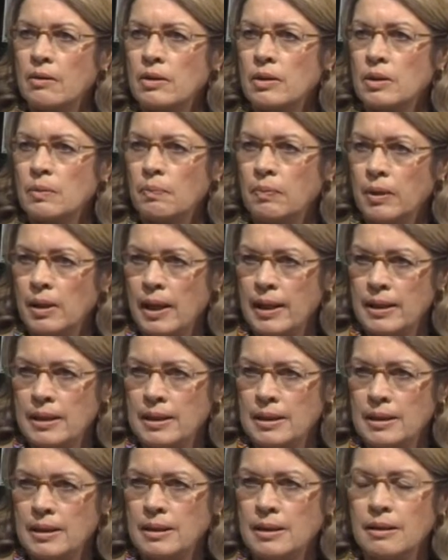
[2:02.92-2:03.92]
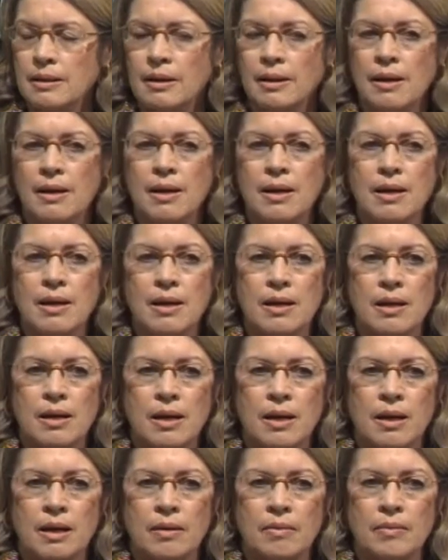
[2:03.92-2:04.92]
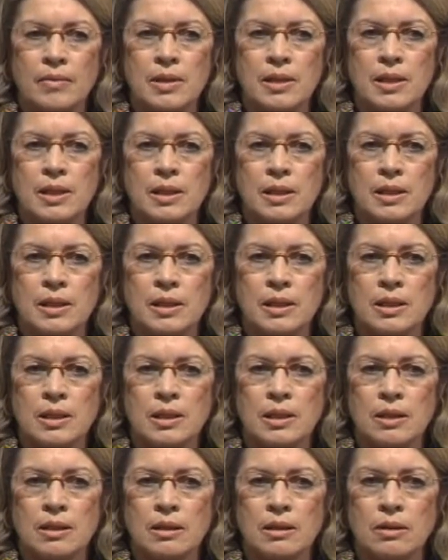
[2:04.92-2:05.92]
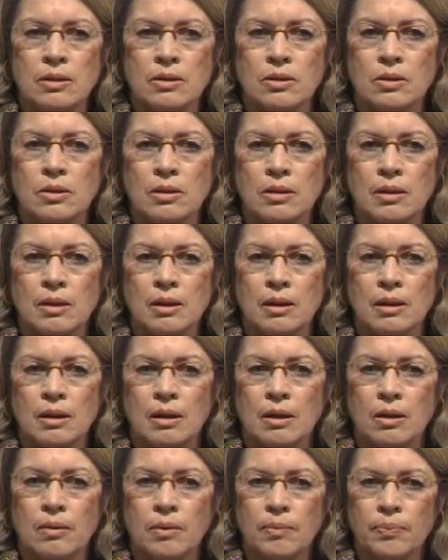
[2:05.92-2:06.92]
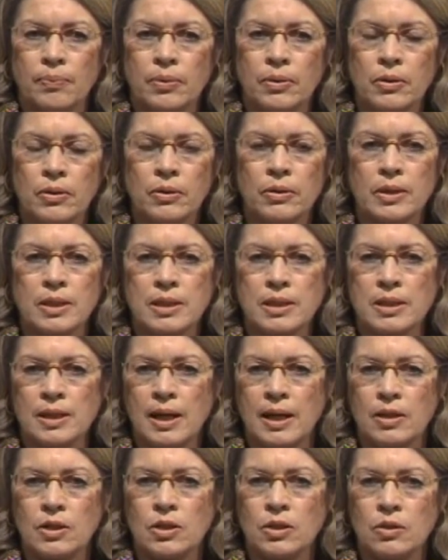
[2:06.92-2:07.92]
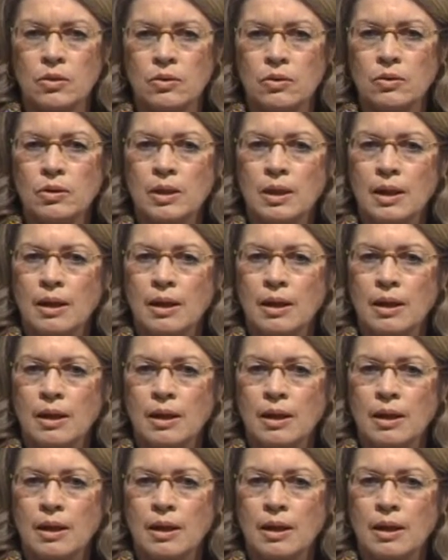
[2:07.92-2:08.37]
is blighted. It is, per the statute,